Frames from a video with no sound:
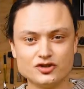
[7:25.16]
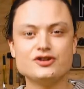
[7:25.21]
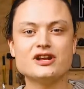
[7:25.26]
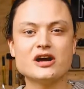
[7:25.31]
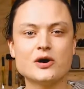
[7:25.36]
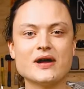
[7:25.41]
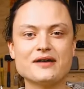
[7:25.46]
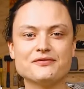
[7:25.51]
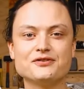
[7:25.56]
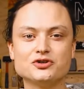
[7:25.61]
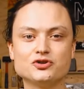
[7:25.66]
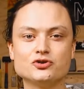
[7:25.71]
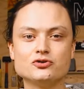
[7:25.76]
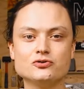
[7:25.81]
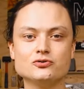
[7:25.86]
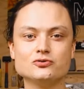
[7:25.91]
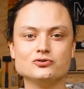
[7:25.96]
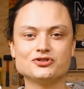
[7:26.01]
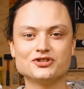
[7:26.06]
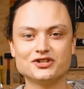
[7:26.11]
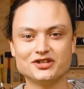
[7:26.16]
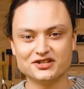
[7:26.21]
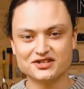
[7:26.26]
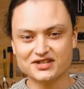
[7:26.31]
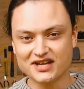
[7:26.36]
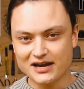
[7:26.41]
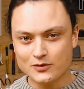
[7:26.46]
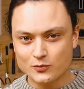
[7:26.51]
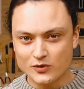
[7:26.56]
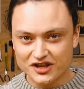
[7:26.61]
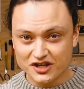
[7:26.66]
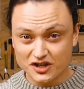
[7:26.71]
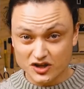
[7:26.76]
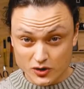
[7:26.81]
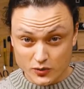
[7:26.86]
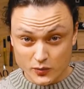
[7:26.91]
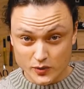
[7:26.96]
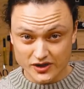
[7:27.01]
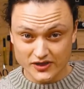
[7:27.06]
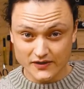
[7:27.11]
you now have the tools to decide whether
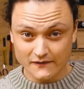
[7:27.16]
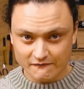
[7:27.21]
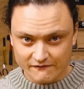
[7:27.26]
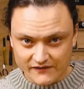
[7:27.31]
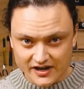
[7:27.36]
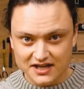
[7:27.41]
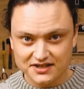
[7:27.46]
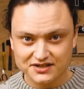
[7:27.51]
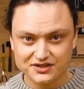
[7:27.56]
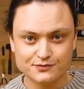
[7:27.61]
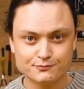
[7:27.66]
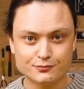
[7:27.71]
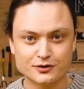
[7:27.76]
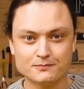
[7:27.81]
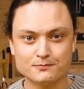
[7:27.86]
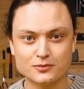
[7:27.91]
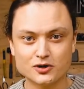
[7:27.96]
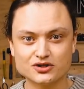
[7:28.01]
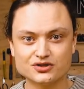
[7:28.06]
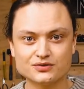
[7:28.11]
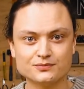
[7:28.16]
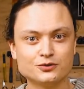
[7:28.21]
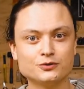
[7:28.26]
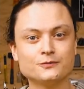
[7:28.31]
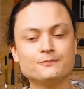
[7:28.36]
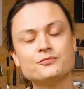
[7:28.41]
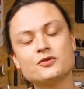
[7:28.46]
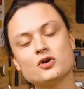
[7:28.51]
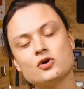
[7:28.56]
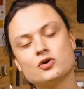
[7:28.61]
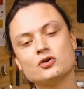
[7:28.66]
you want the fastest print possible